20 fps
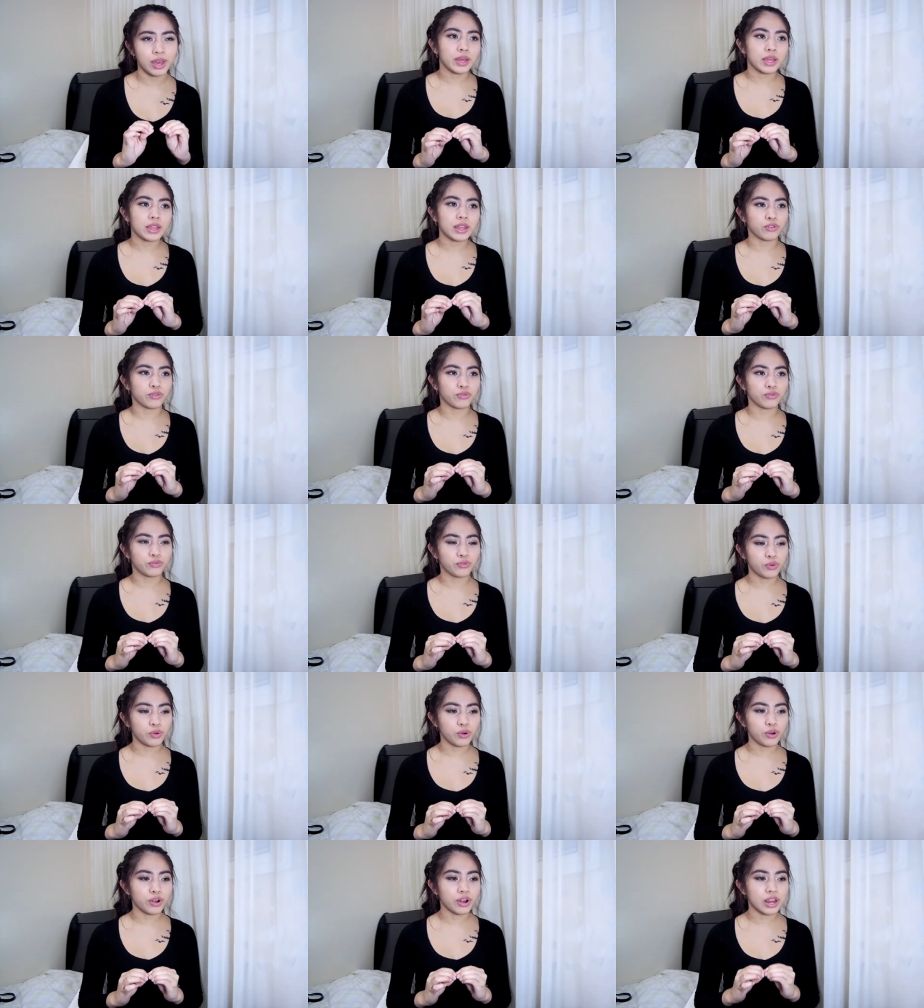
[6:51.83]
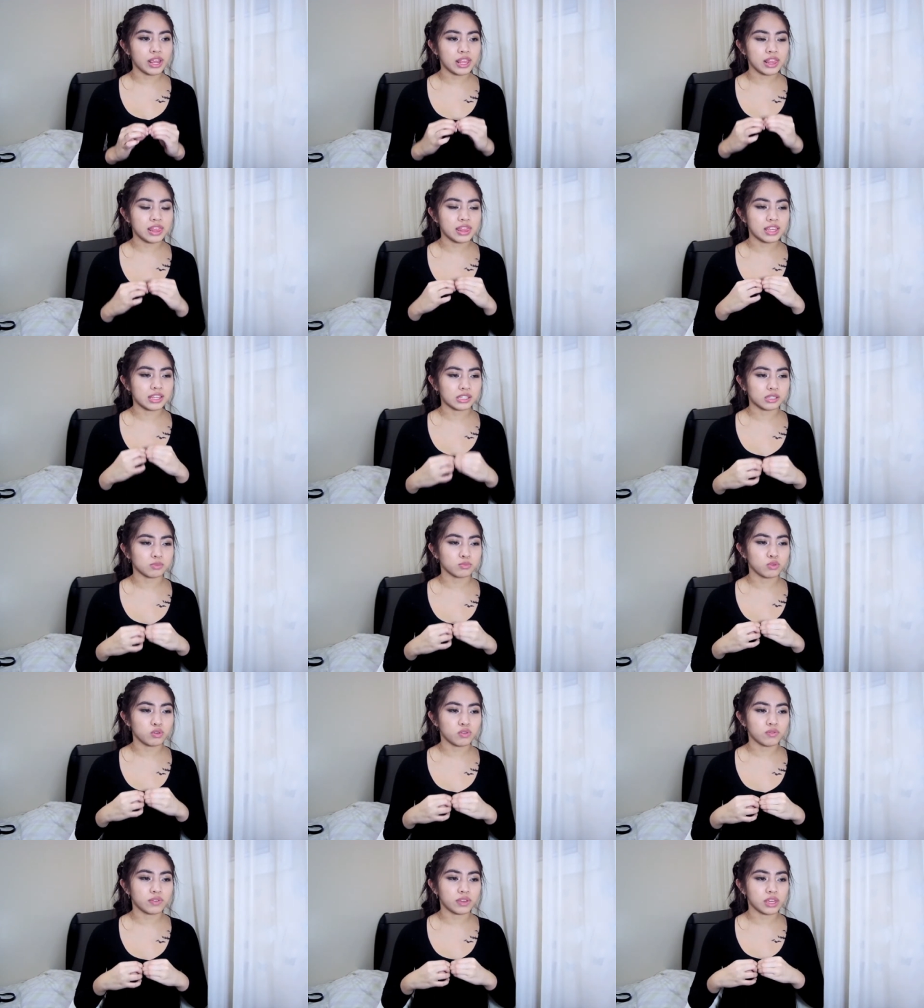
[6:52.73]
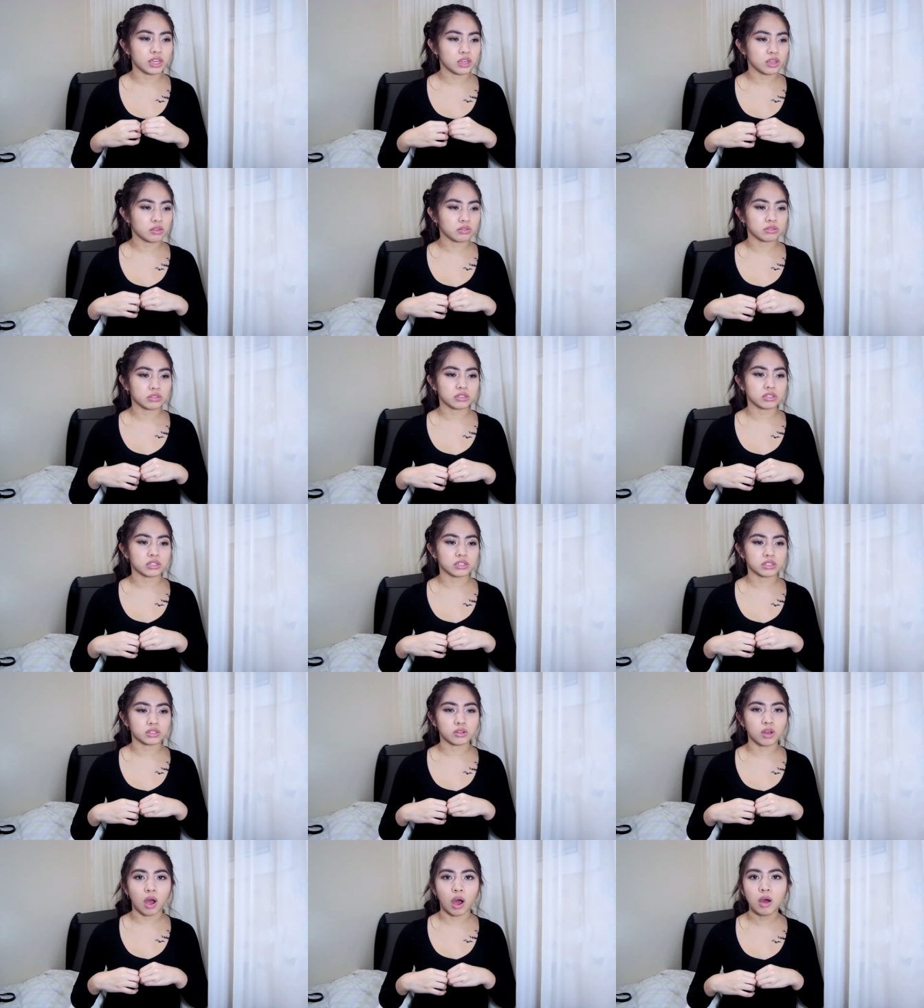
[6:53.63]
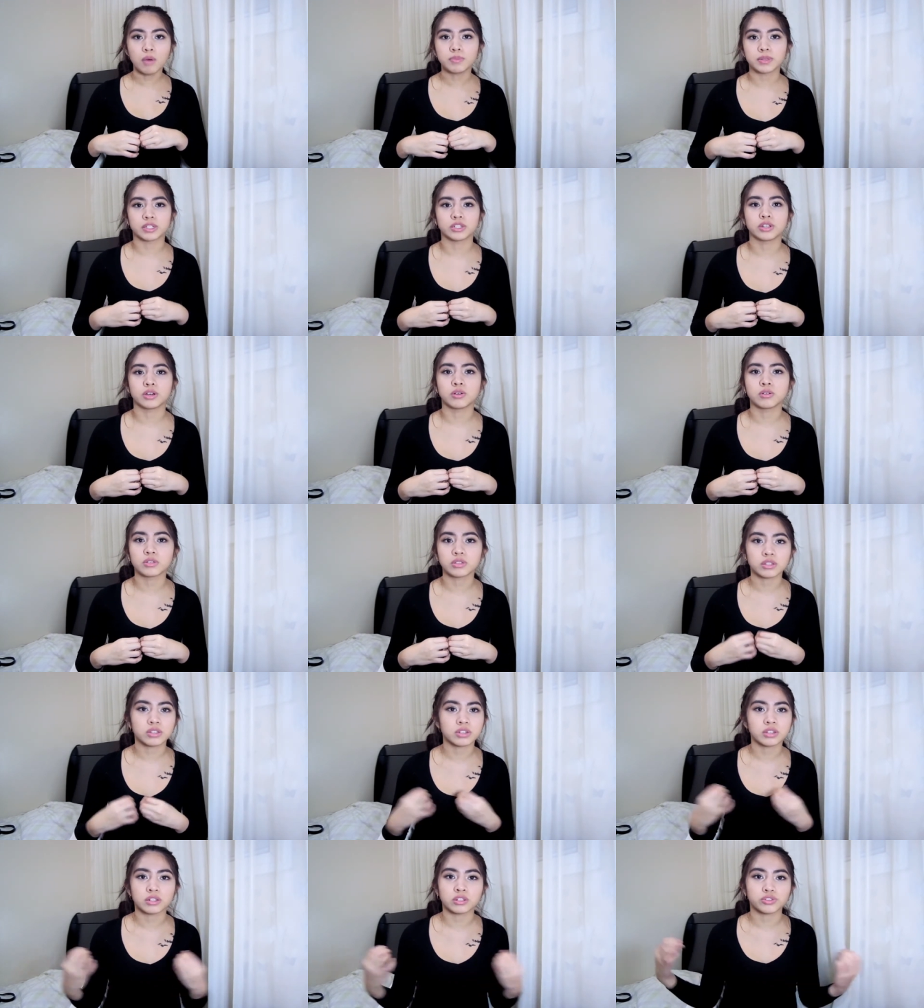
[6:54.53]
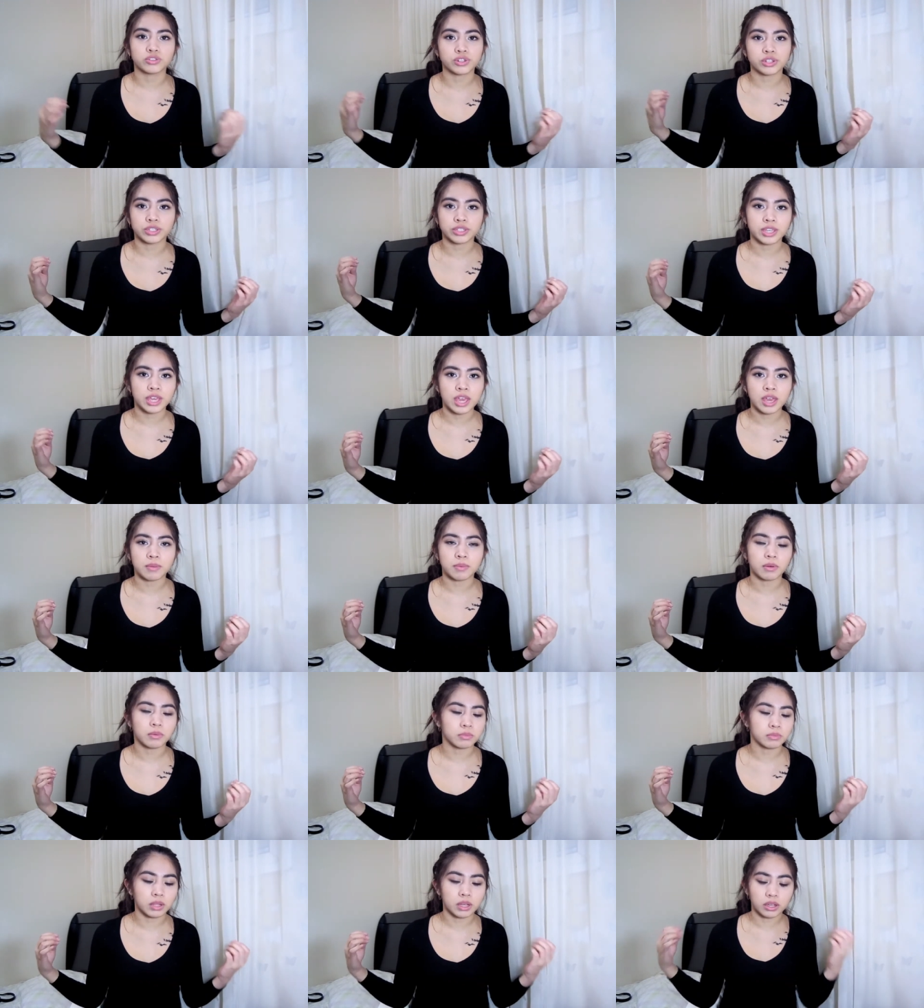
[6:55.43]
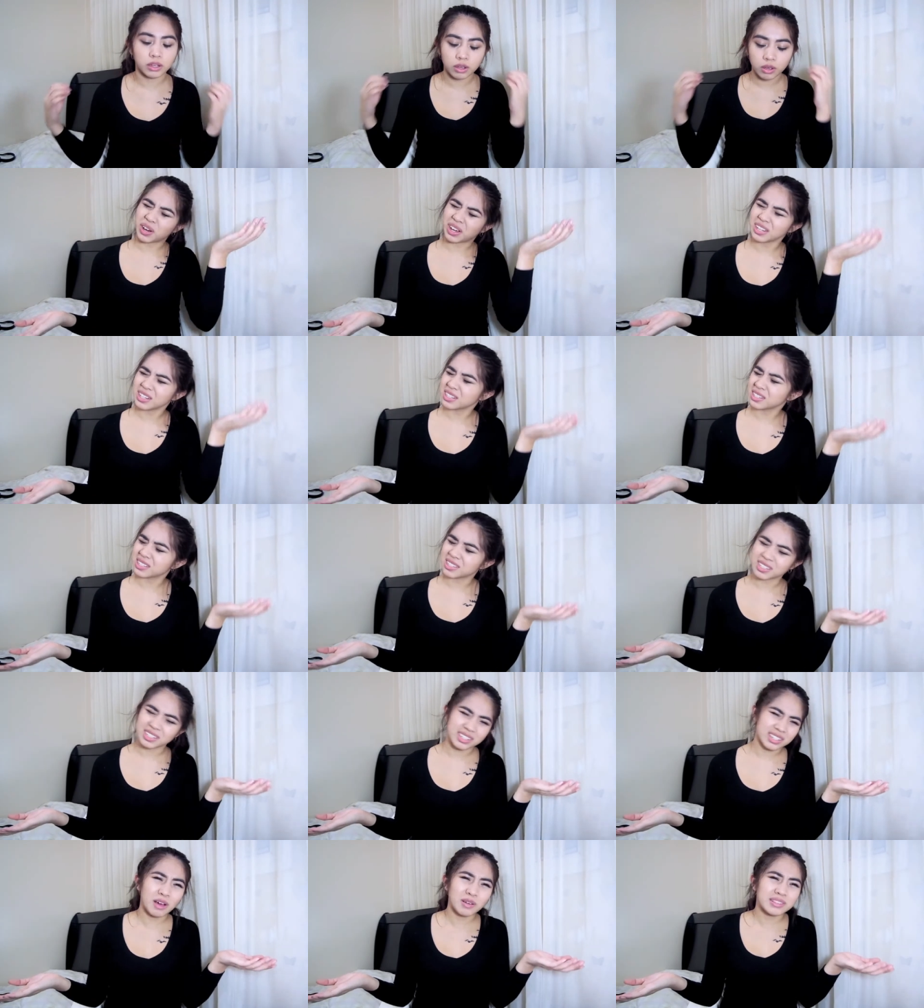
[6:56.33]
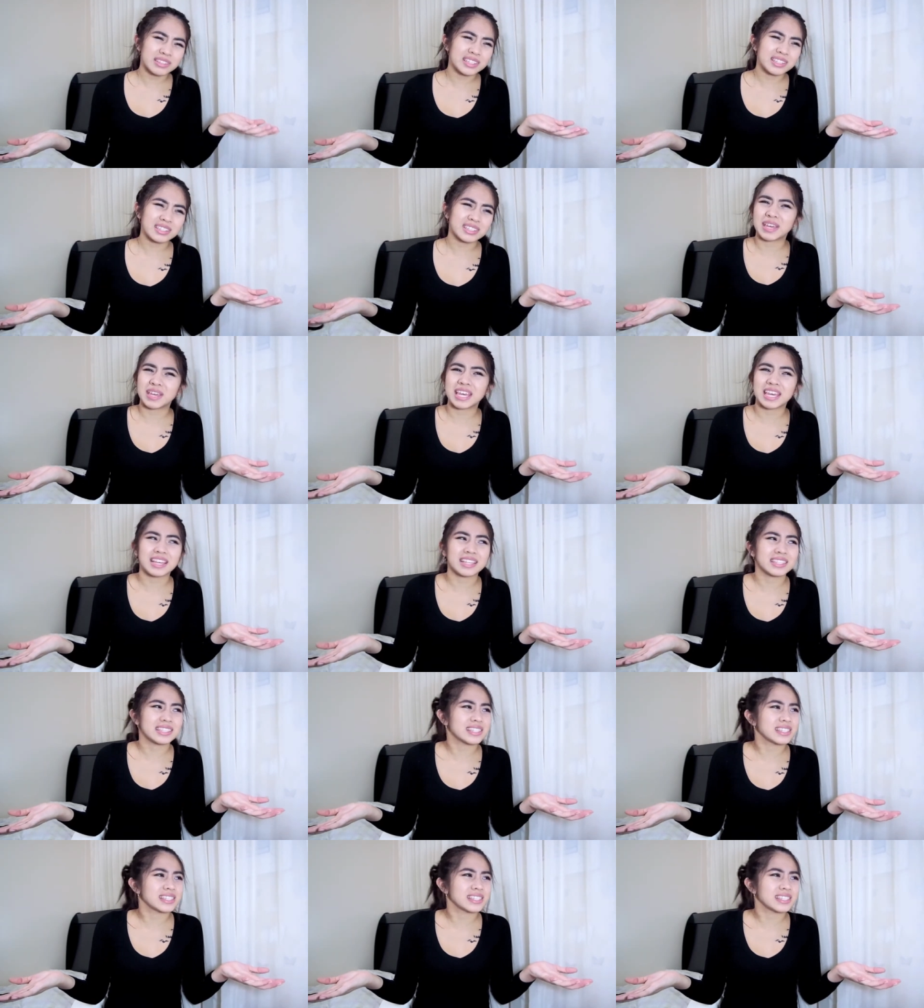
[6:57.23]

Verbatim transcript: But the Four in this movie, he was just comatose until Tris came. I'm like, what? How is this making